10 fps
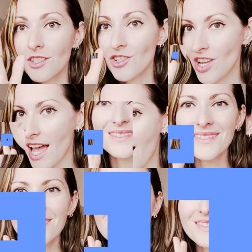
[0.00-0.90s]

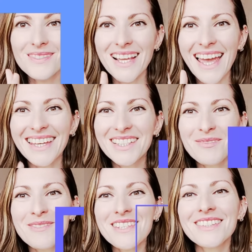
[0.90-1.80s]
Ciao! Hey
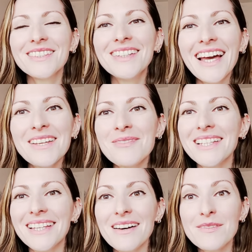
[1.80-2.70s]
group 2, hey
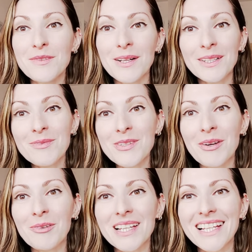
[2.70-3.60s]
my loves, welcome to
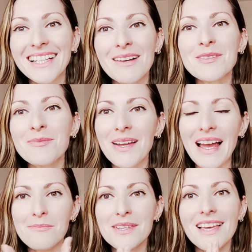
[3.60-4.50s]
your reading. I'm super
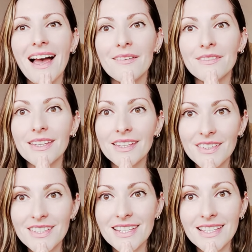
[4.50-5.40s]
happy to have you
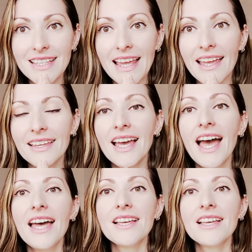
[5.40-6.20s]
here today.